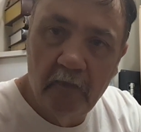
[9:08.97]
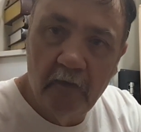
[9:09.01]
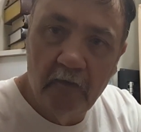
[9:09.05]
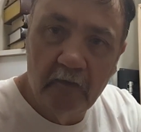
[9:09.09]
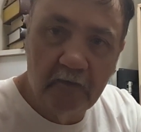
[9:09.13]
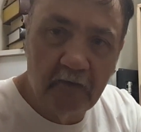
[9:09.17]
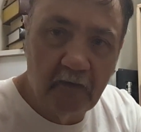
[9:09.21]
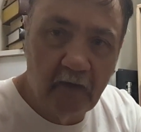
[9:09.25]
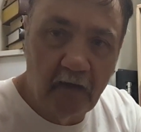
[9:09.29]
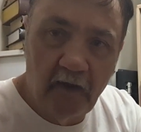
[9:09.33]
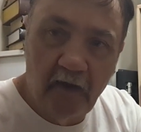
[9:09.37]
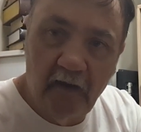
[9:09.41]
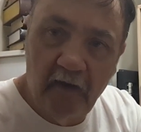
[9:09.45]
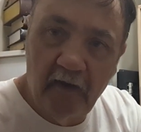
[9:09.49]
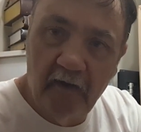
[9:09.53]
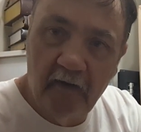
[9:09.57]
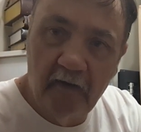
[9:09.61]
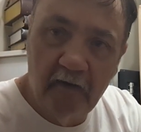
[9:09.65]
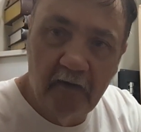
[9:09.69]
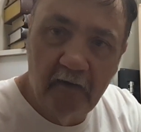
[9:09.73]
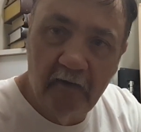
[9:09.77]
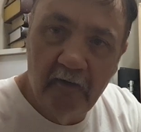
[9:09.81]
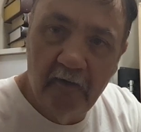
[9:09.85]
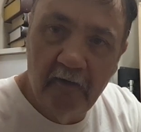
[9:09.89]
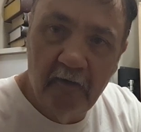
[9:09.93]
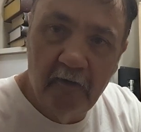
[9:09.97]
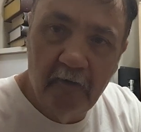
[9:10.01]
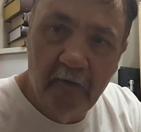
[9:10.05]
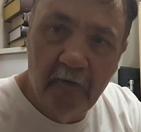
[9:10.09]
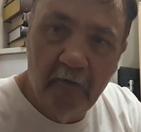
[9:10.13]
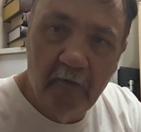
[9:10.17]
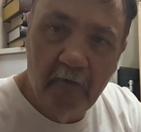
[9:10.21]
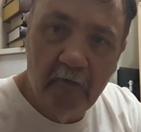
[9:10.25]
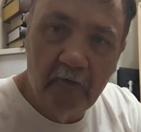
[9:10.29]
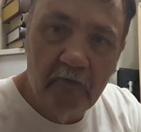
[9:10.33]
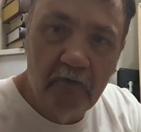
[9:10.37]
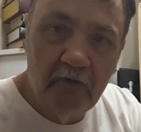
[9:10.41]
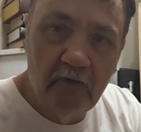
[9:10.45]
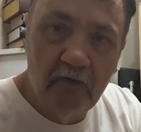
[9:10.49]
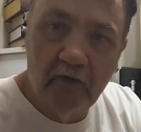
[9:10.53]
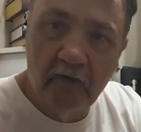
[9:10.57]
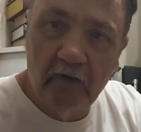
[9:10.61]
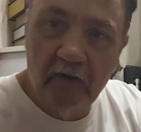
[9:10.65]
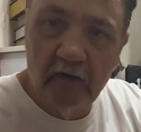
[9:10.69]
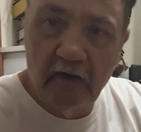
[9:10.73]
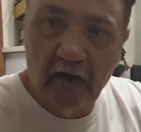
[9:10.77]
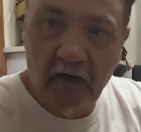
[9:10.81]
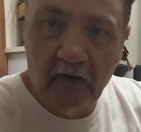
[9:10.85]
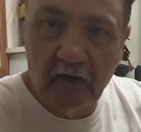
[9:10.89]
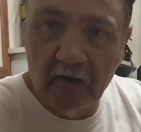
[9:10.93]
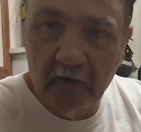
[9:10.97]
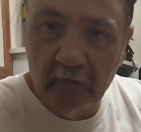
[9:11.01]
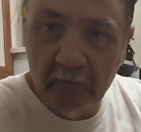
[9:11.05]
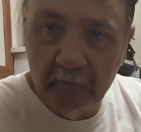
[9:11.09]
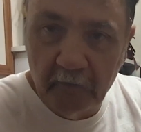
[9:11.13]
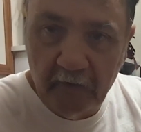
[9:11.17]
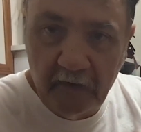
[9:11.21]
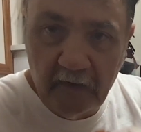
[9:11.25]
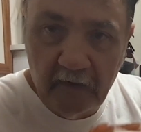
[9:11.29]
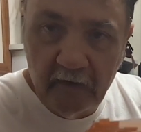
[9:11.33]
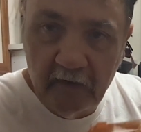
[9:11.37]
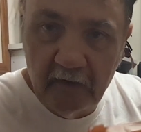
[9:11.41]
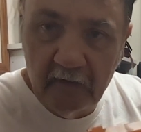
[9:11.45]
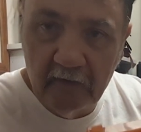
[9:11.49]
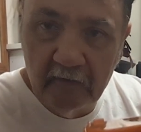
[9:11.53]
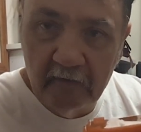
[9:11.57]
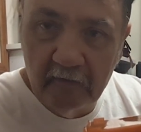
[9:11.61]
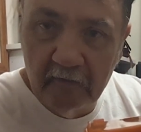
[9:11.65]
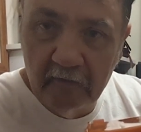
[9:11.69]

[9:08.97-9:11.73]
okay, you're not going to beat